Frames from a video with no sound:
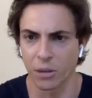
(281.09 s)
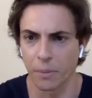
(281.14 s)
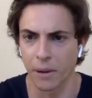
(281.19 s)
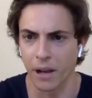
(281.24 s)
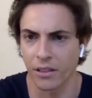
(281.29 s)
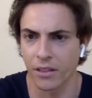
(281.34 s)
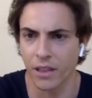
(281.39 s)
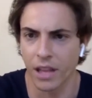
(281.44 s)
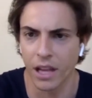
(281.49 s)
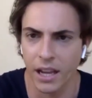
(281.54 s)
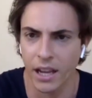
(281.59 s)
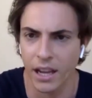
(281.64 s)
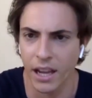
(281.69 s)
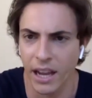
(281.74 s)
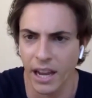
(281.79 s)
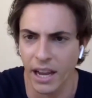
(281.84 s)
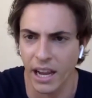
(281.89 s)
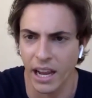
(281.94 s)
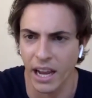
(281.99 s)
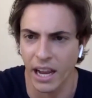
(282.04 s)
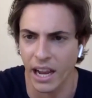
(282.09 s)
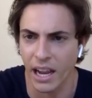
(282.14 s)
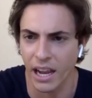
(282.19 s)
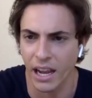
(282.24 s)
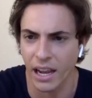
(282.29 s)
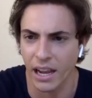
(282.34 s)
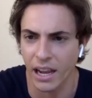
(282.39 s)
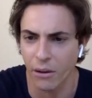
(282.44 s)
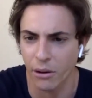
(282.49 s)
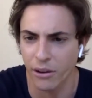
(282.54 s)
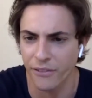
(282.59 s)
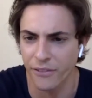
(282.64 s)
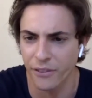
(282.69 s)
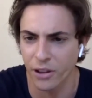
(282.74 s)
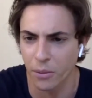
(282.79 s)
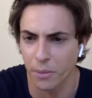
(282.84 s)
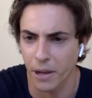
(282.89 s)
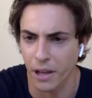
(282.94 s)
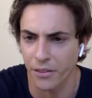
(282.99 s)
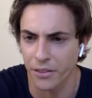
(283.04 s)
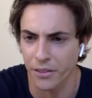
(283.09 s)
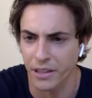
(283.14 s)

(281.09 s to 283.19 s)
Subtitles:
about